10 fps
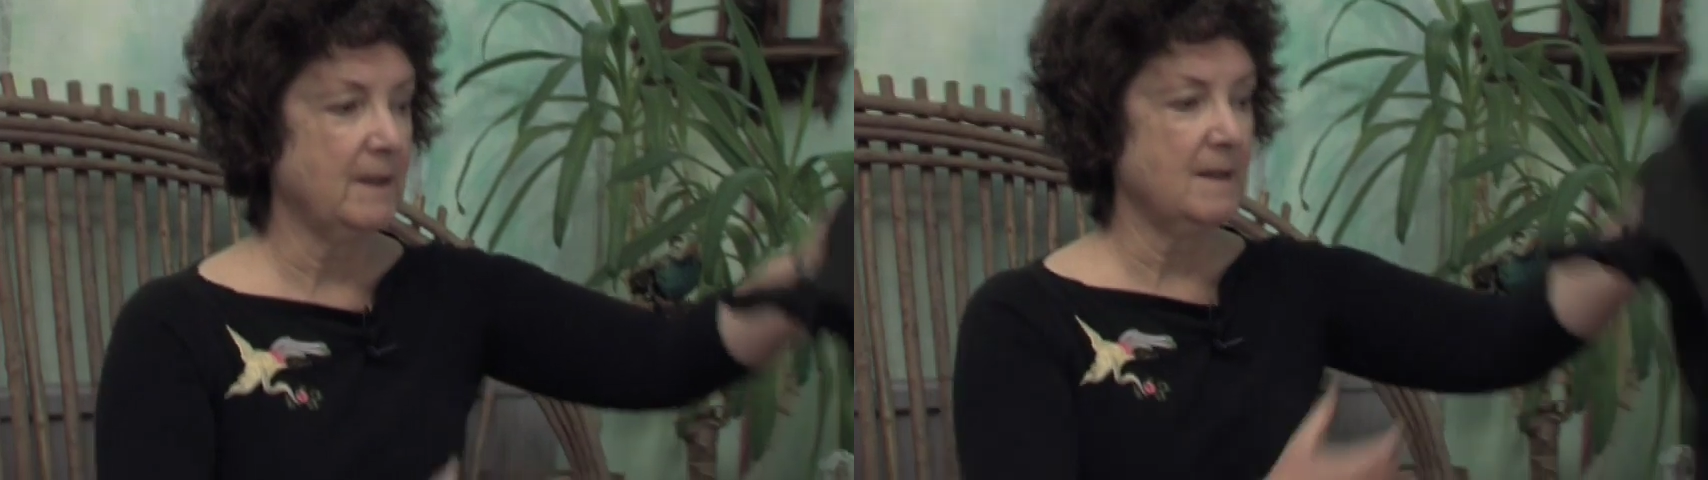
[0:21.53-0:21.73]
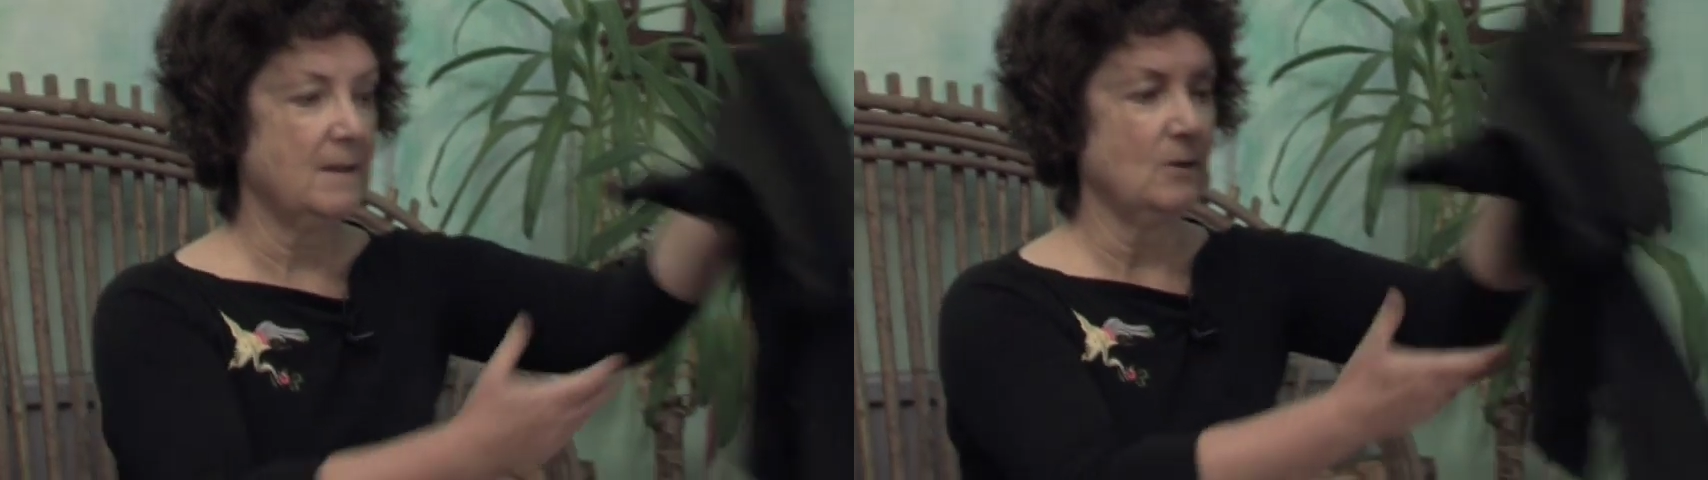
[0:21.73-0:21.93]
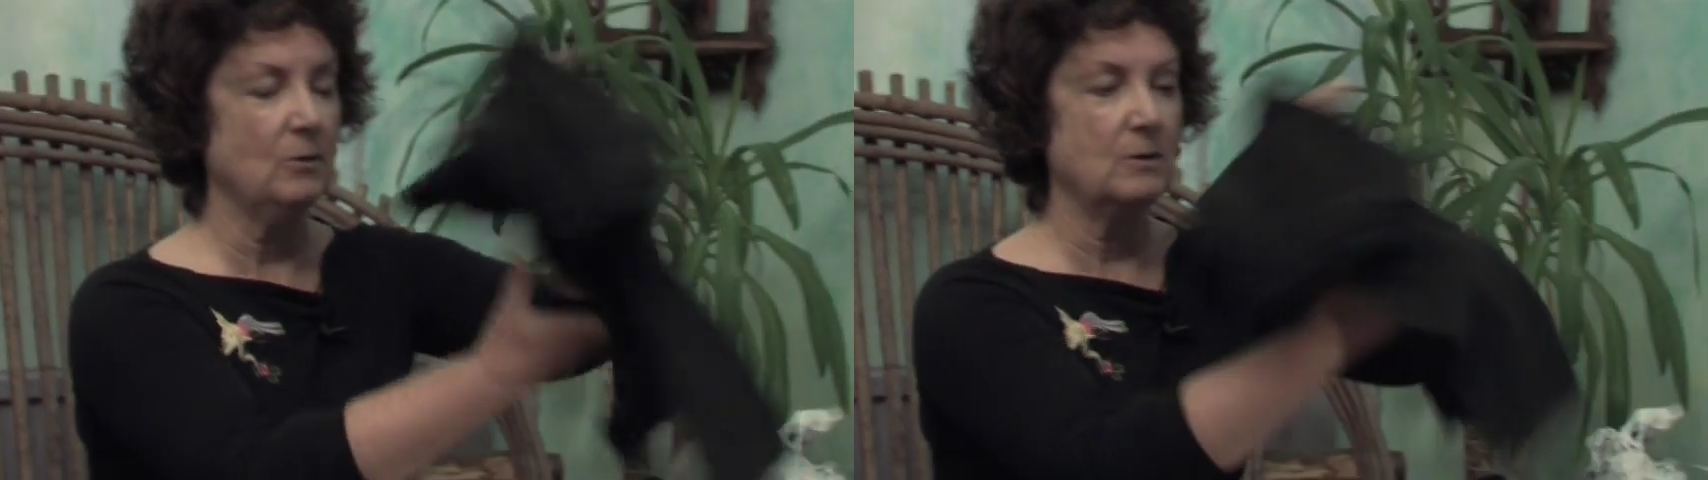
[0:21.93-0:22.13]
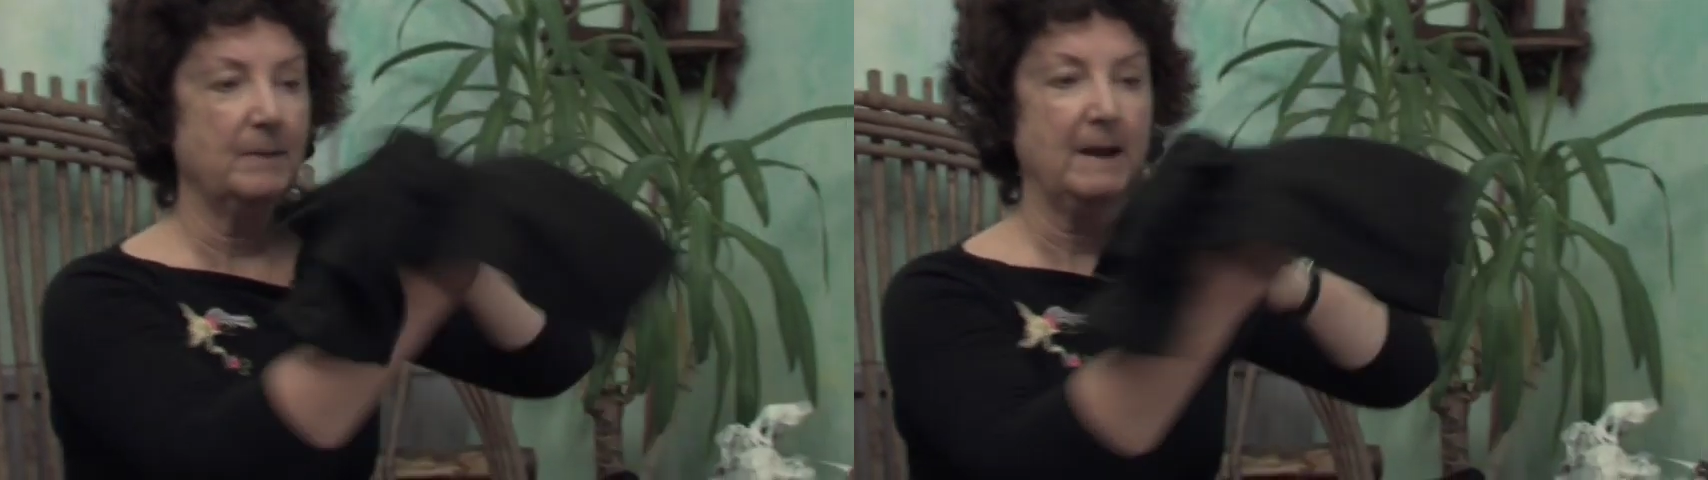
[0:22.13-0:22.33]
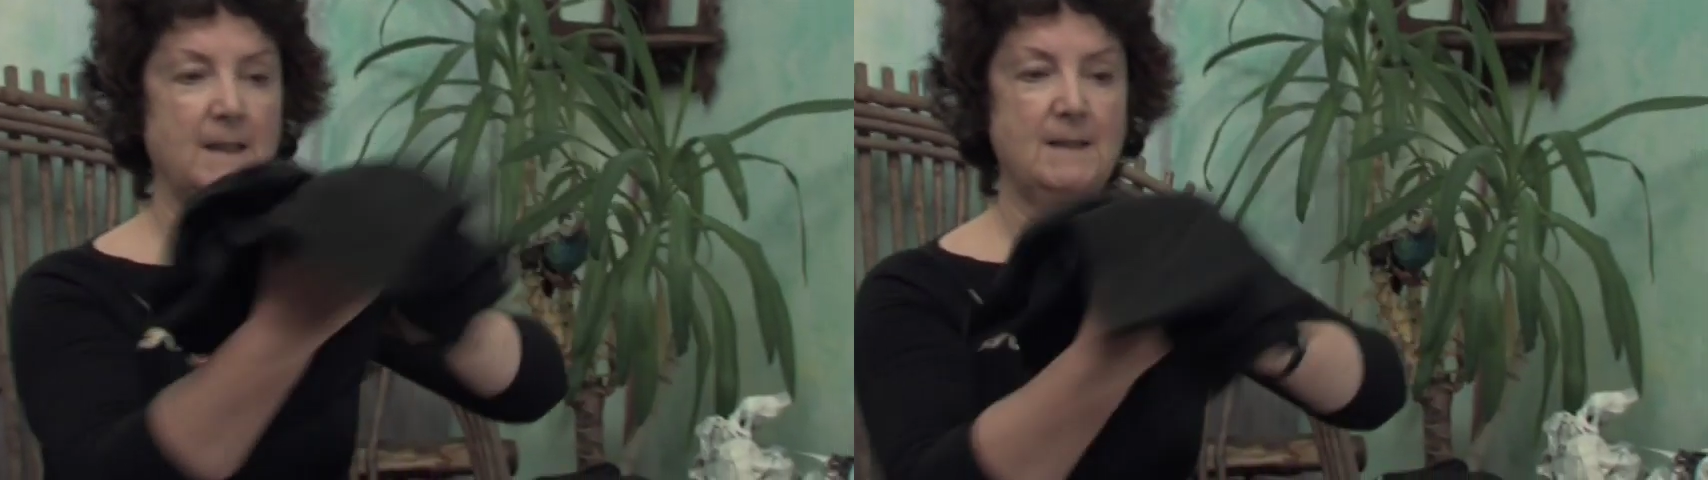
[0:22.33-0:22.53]
is an old
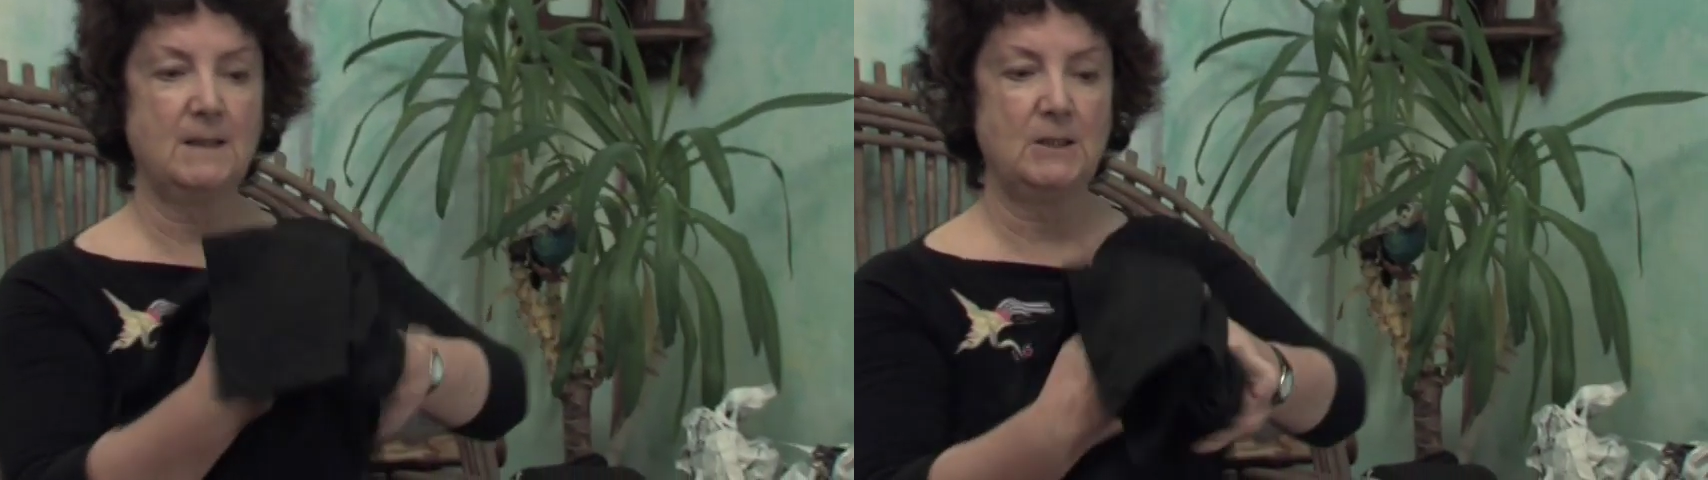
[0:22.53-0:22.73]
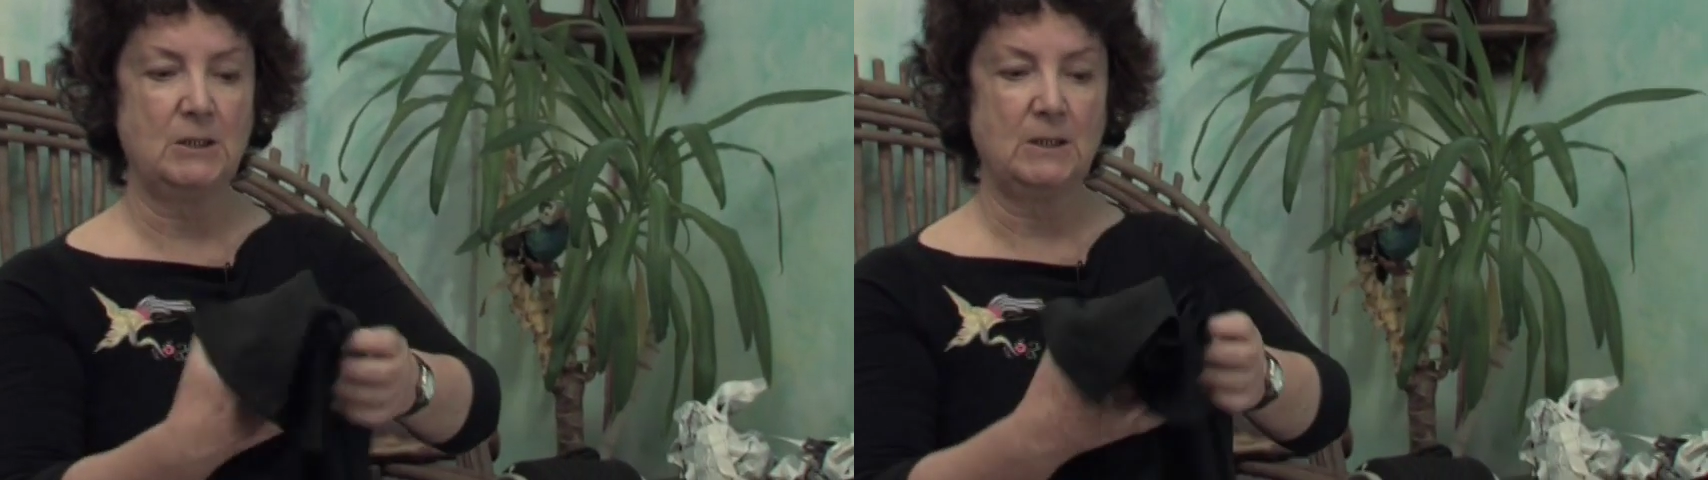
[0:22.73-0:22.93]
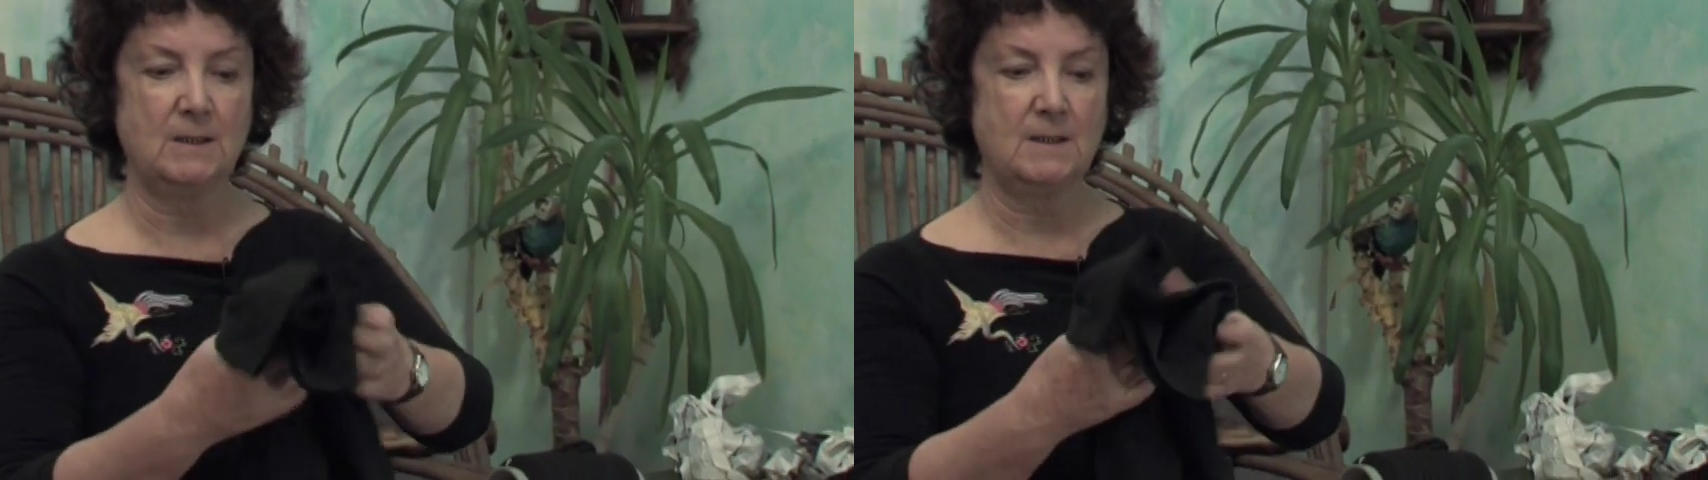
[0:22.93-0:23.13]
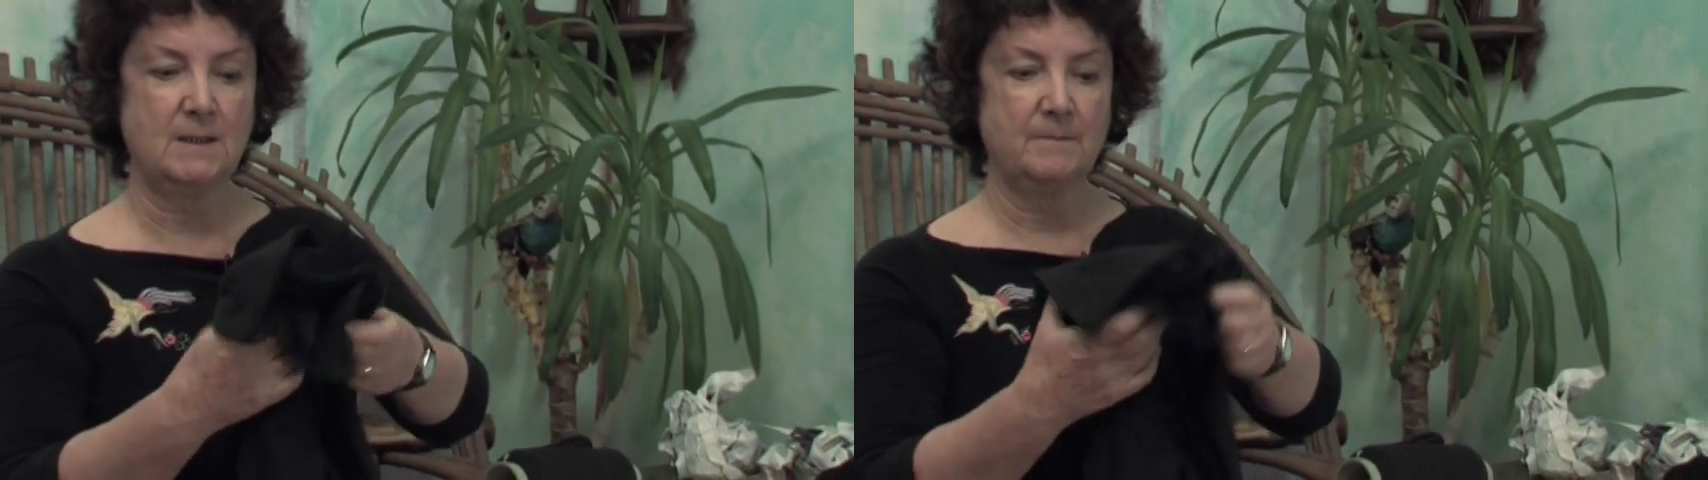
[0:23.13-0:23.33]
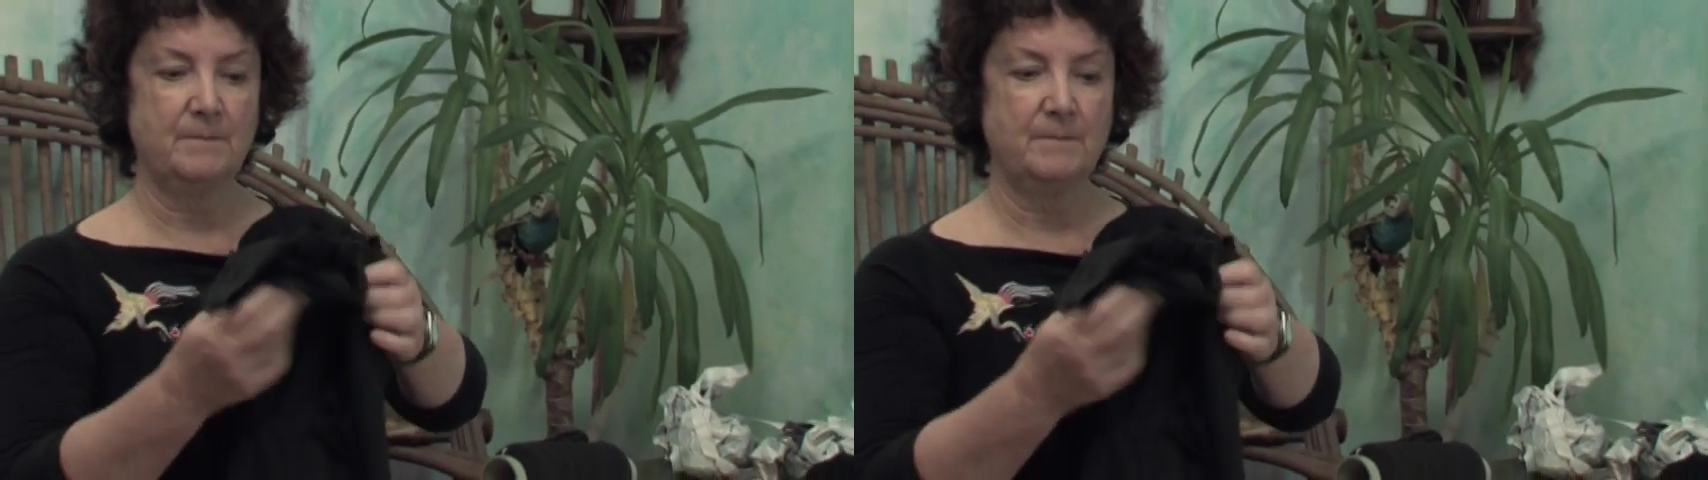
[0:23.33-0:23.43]
black t-shirt.